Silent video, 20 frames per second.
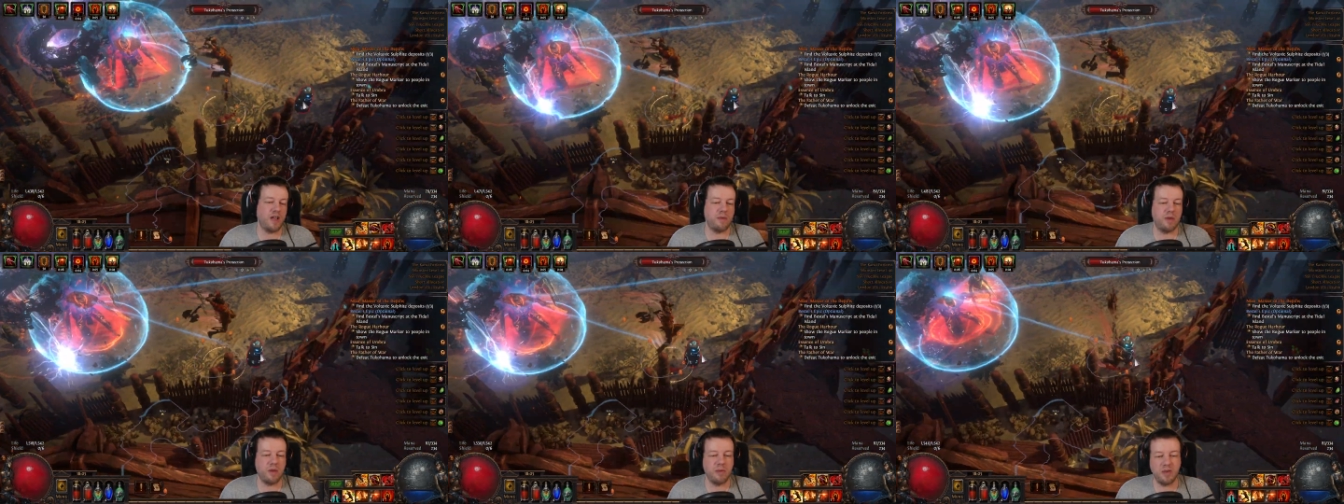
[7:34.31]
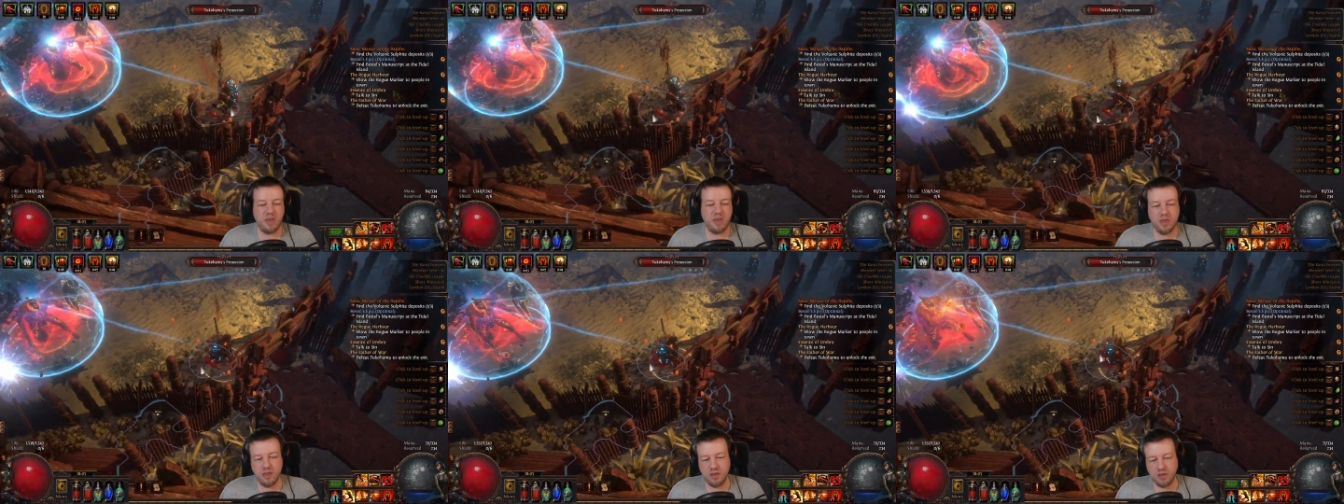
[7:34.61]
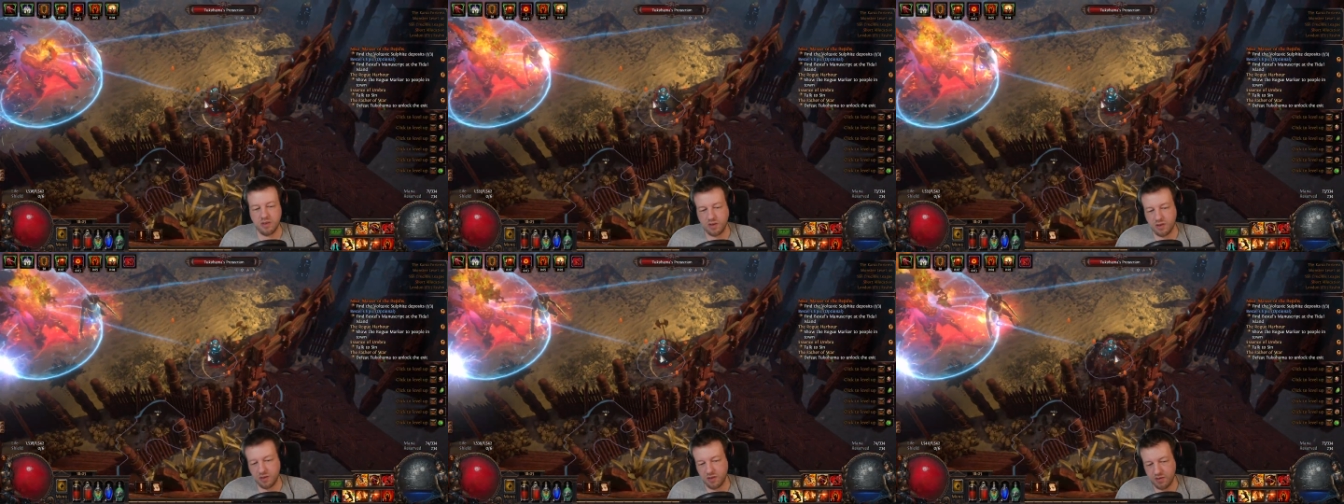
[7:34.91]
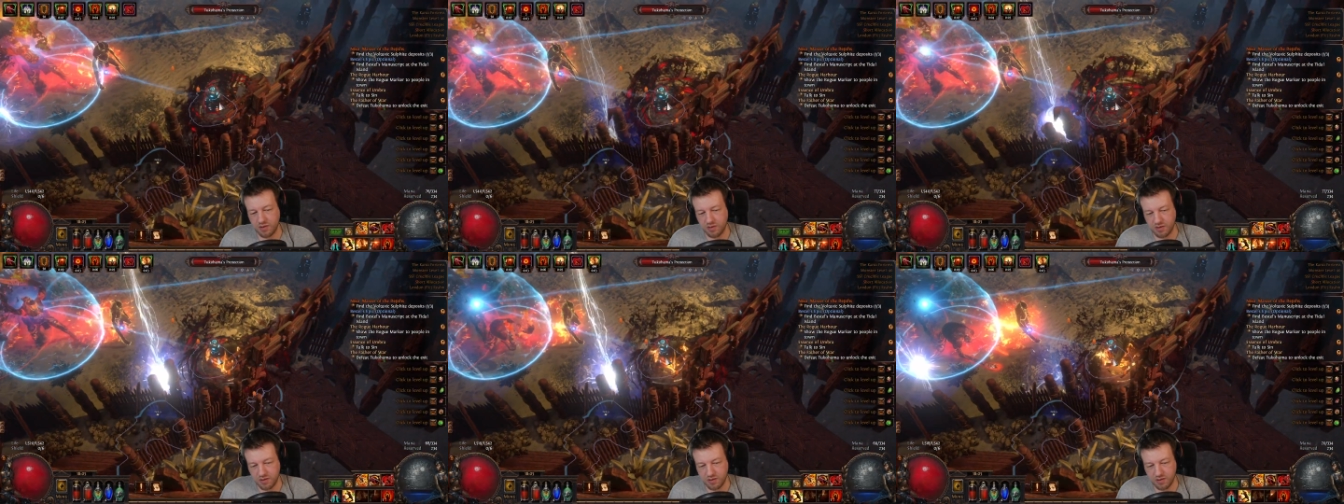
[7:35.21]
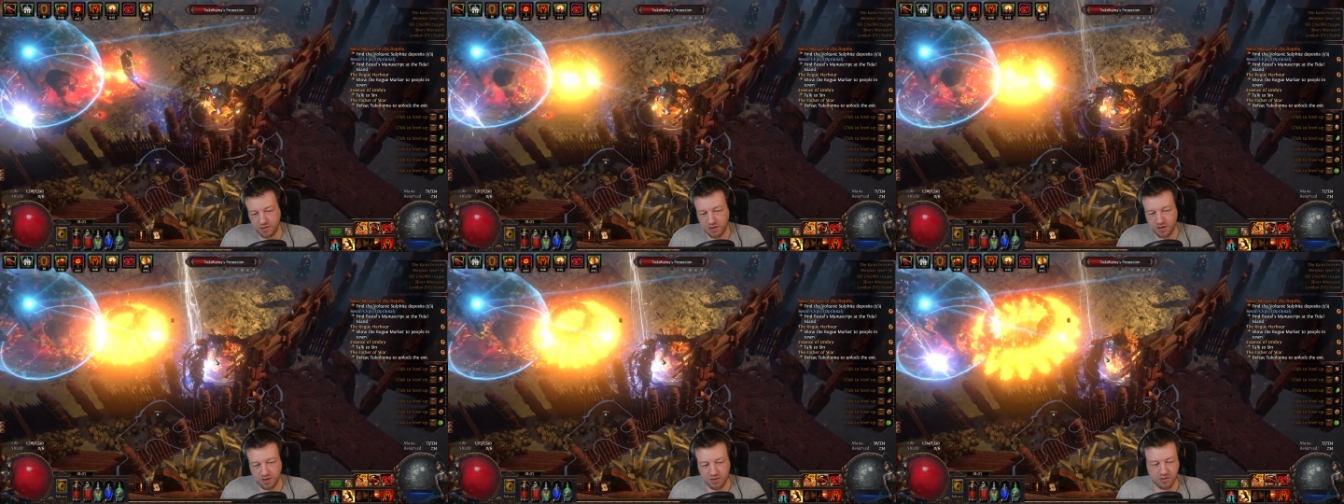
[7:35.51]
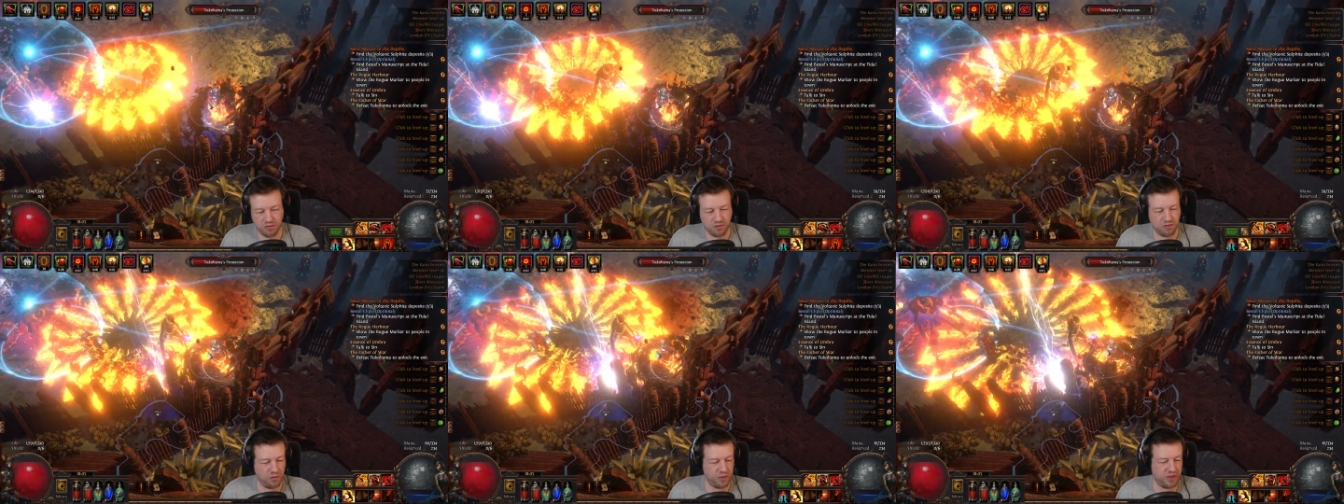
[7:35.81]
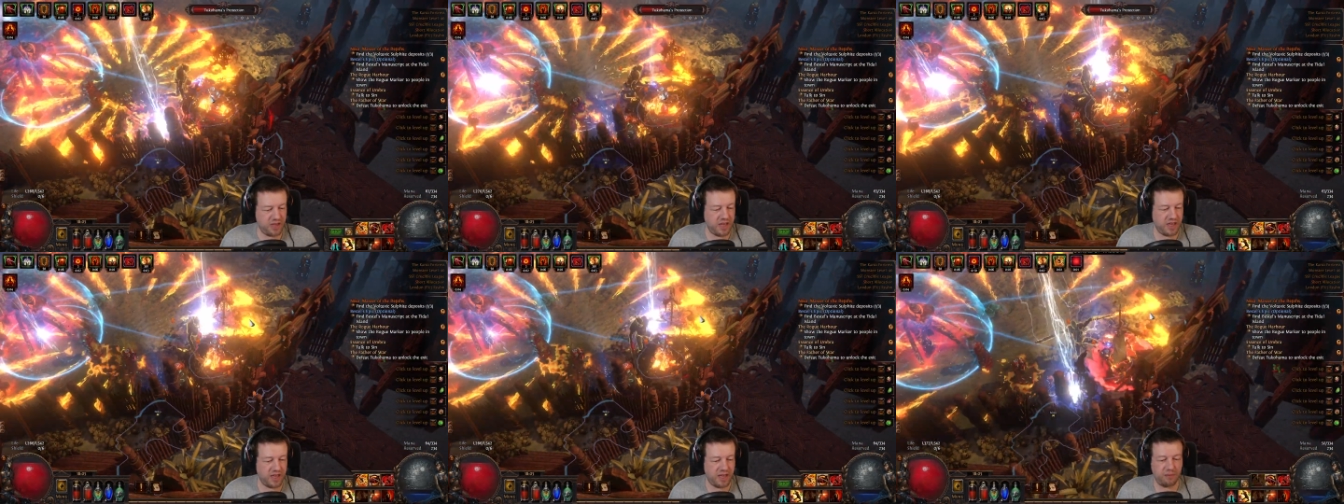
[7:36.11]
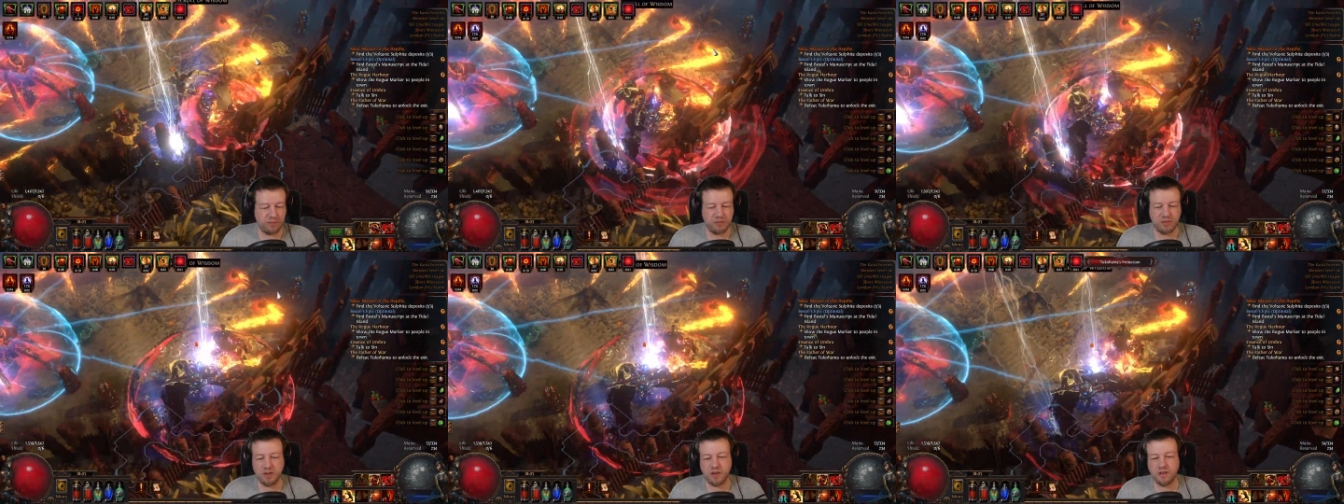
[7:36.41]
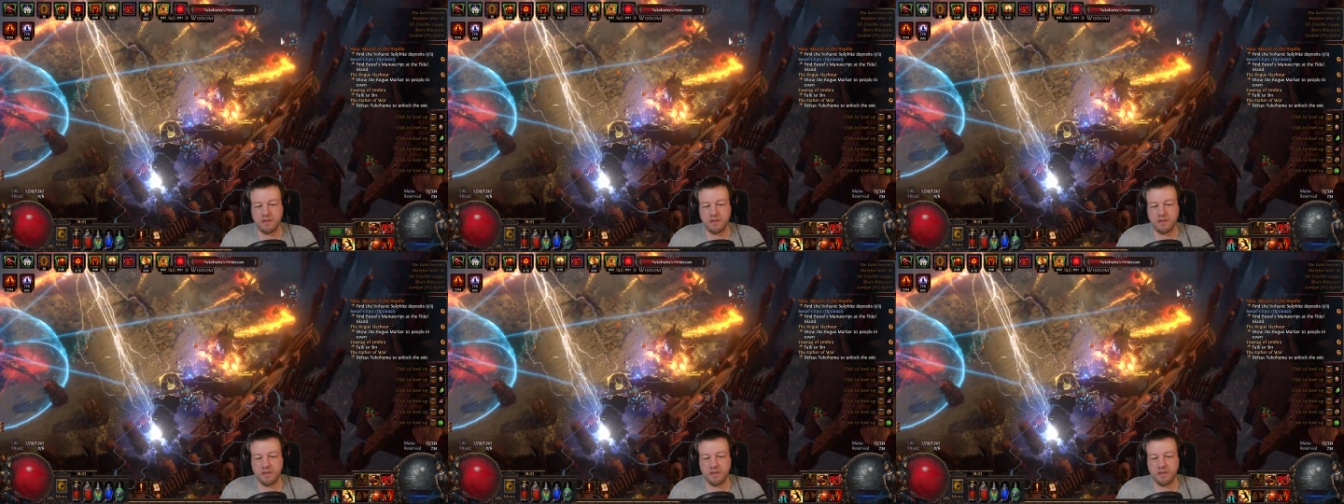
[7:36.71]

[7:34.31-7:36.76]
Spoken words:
maybe. Or are we capped? I can't